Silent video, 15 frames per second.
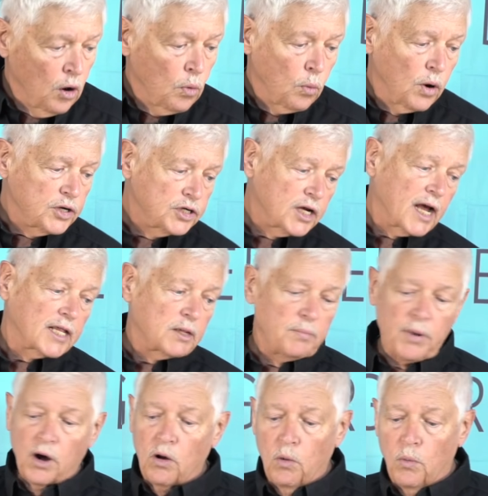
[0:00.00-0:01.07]
once you got the
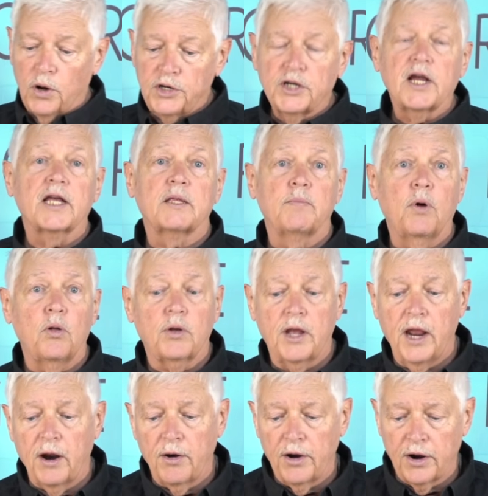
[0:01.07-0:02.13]
barrel, once you got the bolt
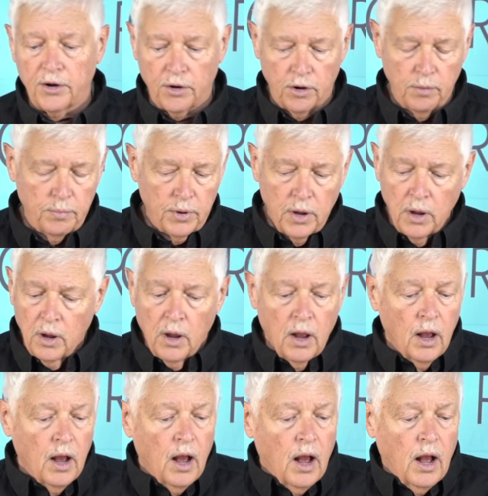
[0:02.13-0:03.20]
carrier group,
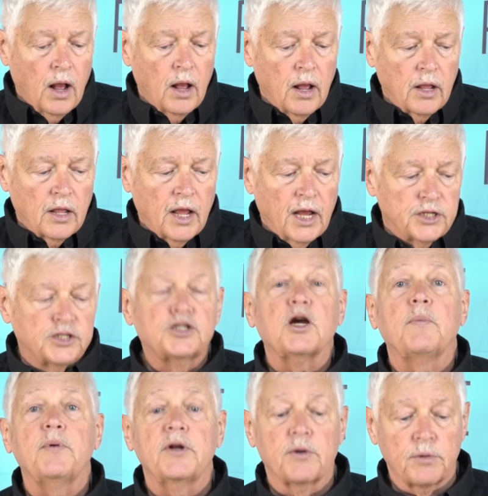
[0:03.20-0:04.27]
let's
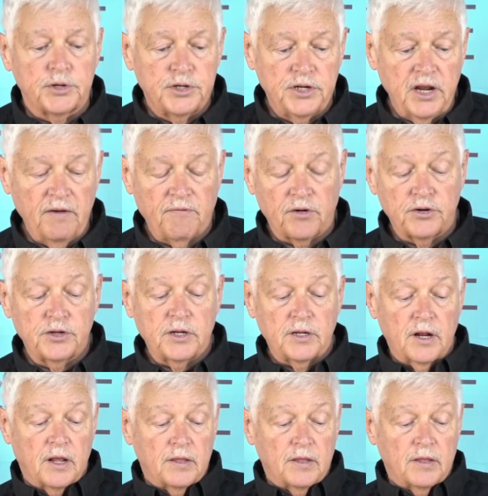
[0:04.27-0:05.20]
jump into receivers.